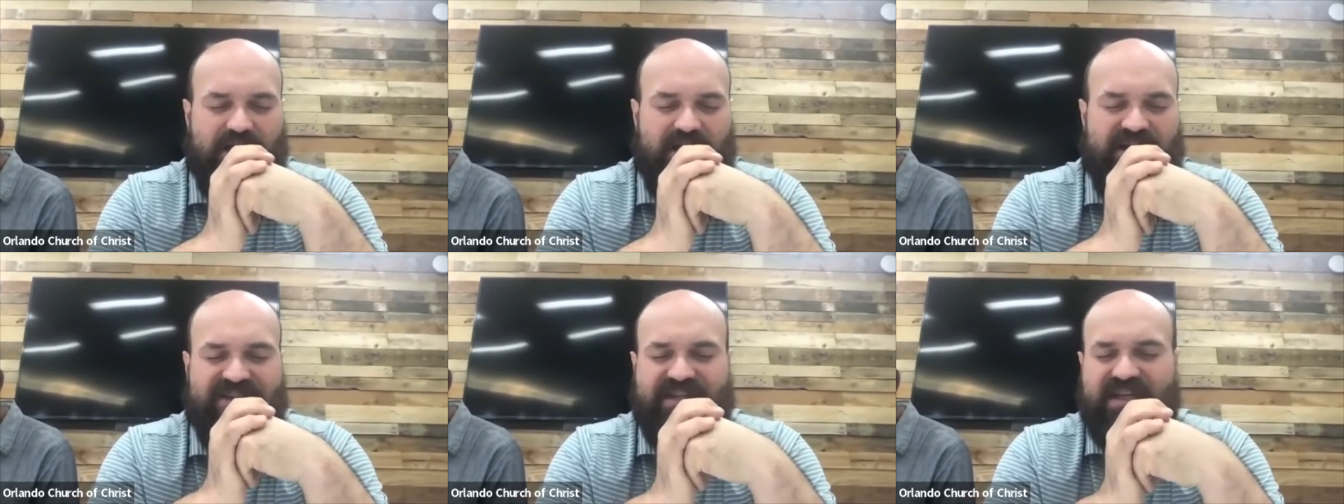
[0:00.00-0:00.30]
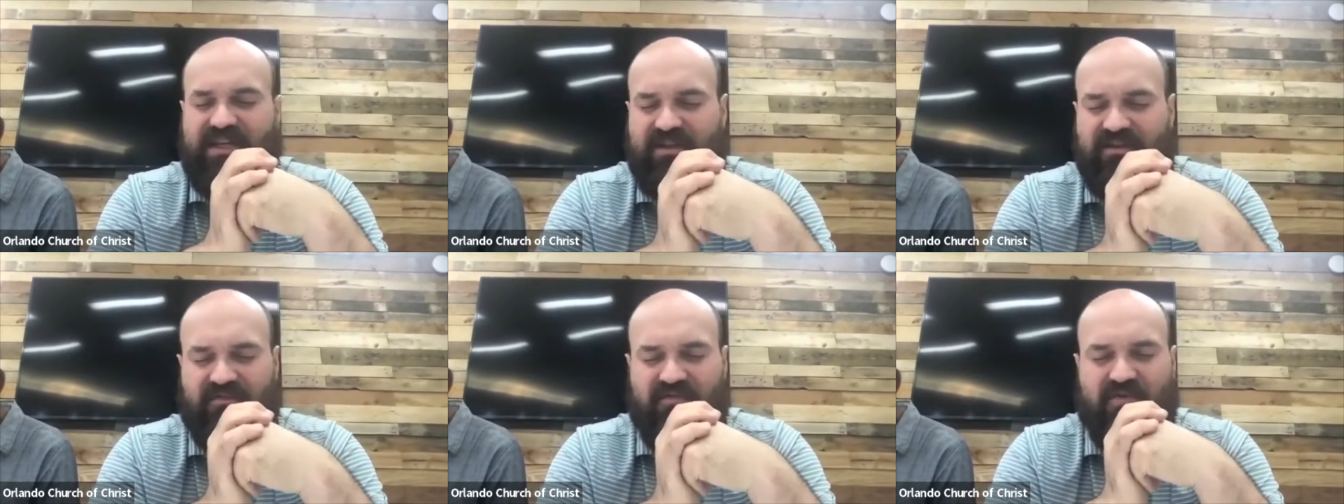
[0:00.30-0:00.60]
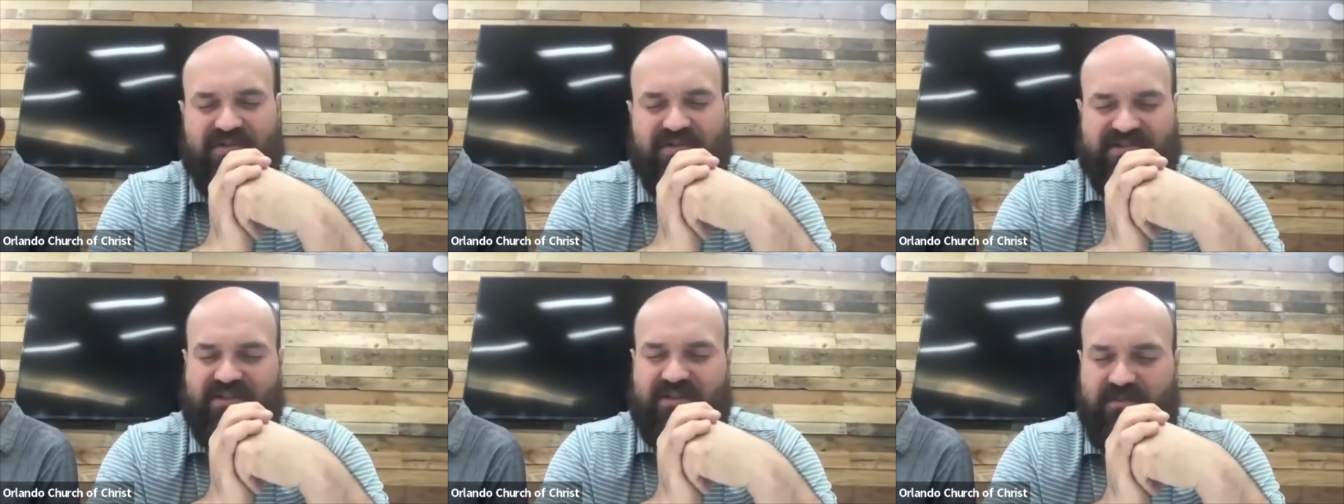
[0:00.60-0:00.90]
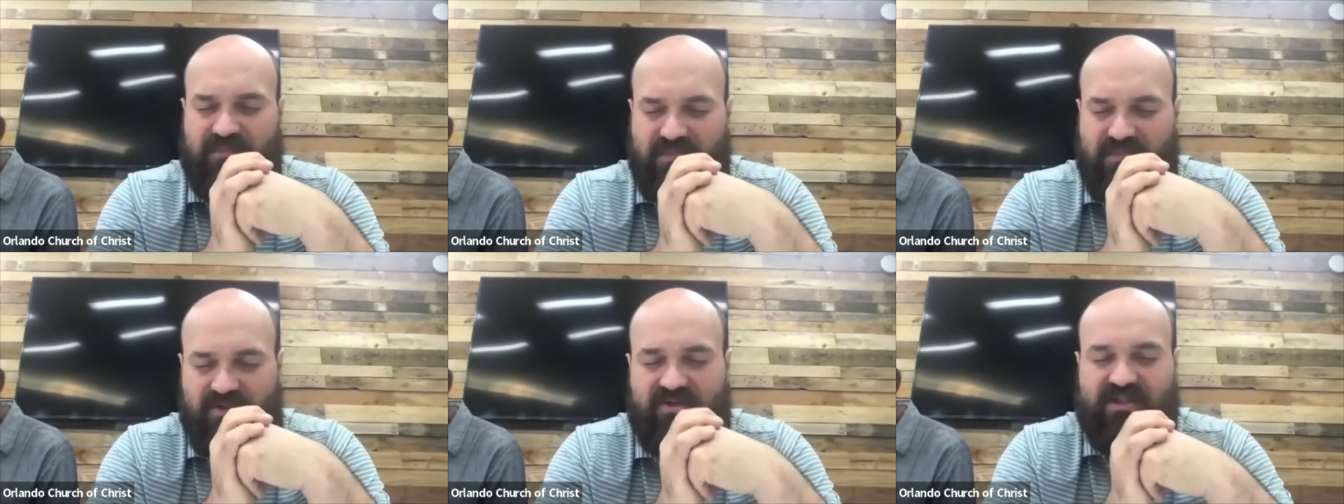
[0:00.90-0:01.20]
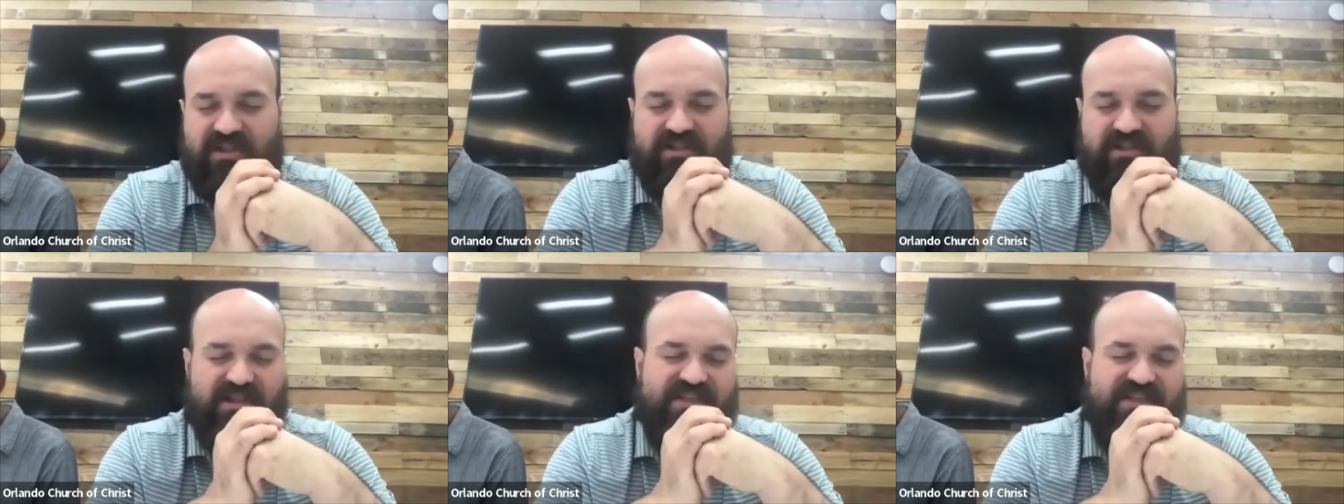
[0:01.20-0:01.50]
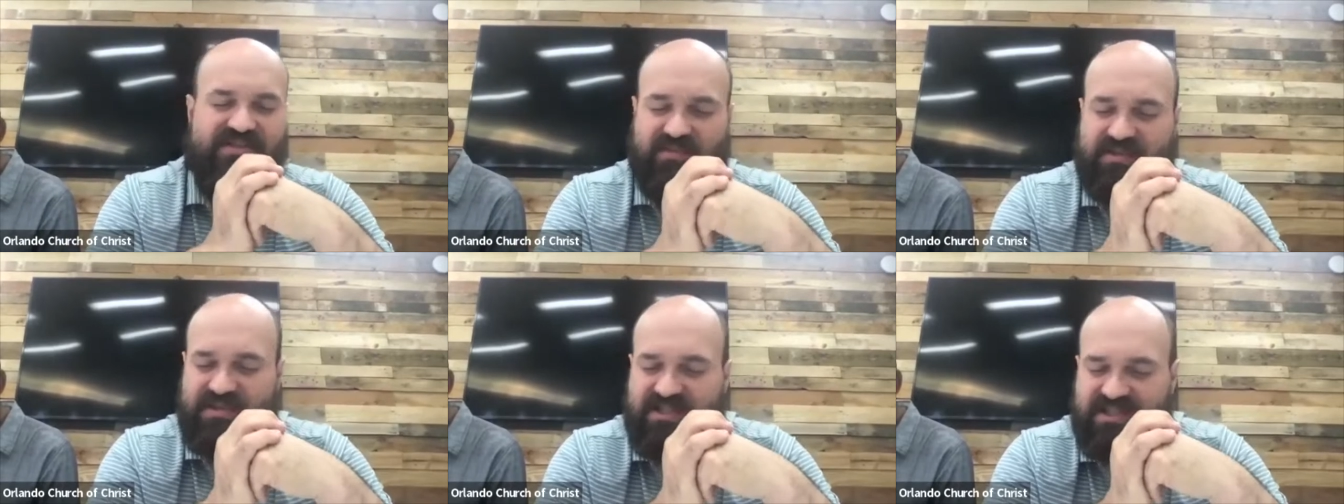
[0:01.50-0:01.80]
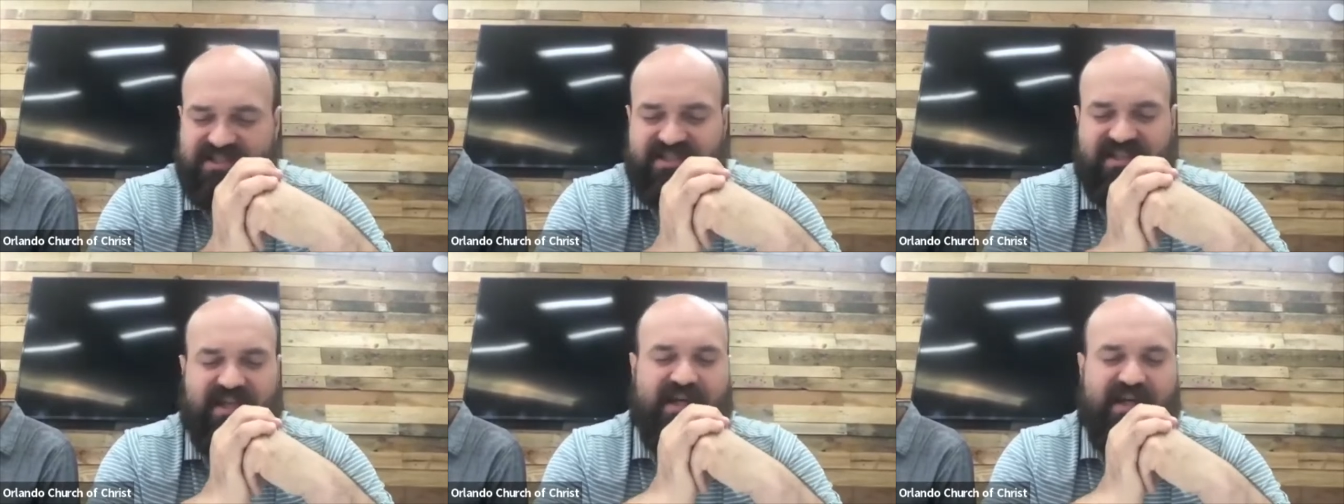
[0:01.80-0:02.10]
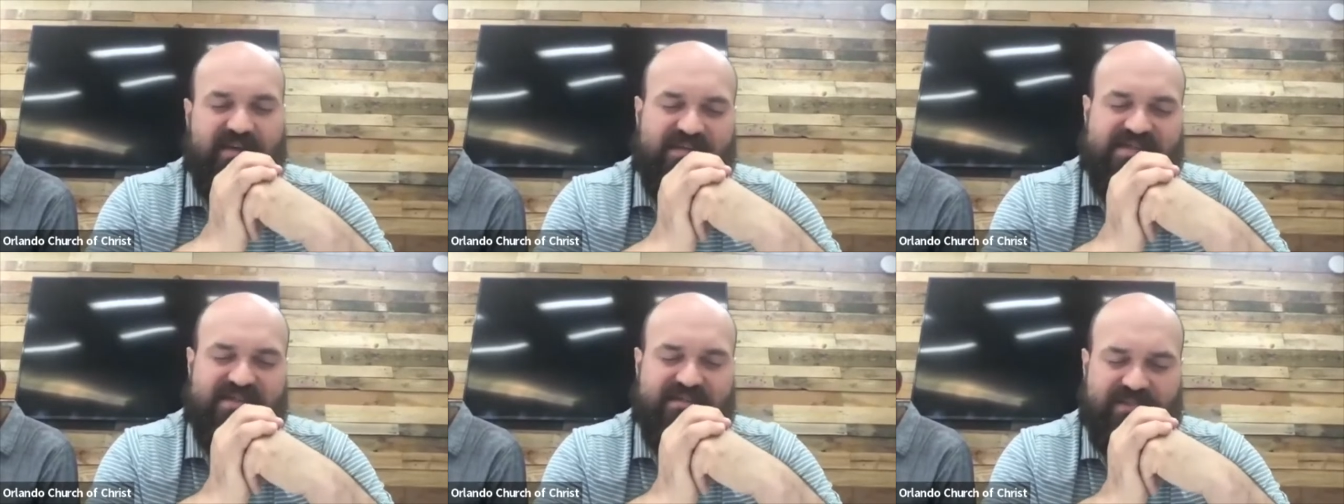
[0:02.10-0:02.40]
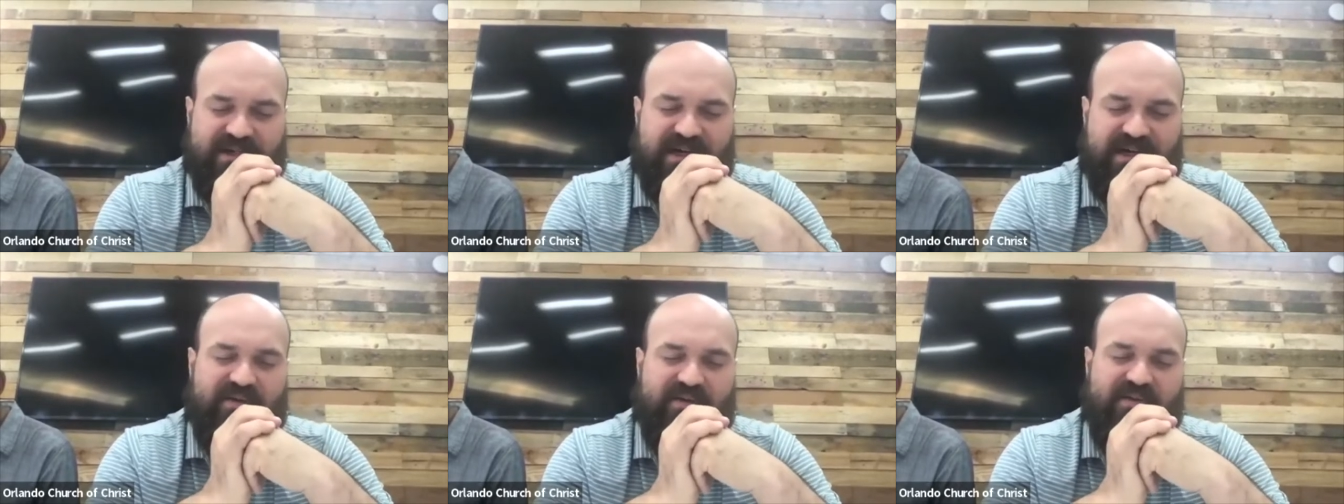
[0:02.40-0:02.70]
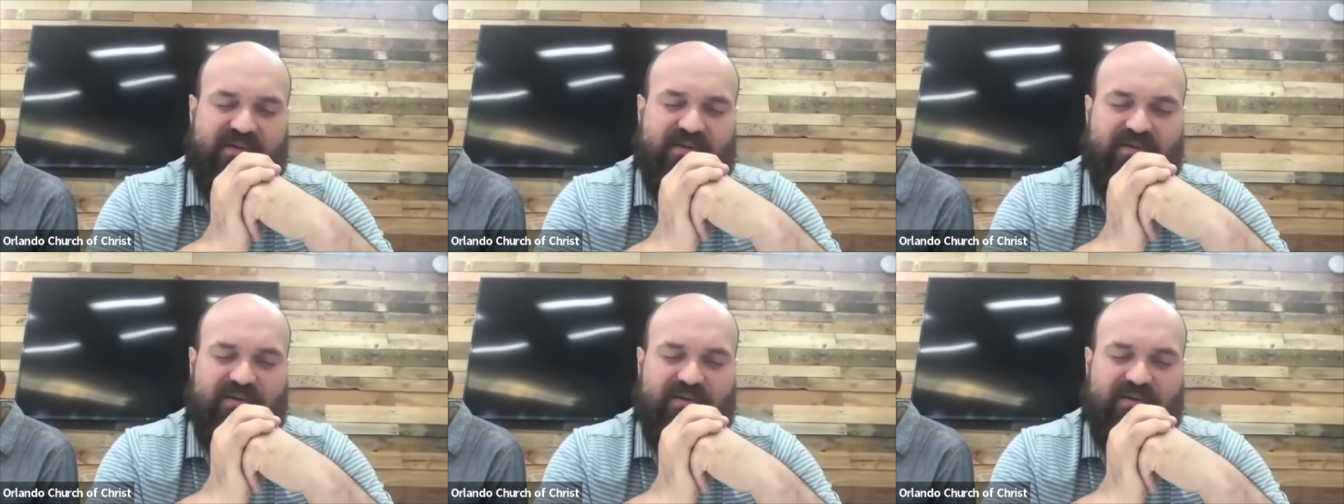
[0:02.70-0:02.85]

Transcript: I thank you for communion. That's what this time is about,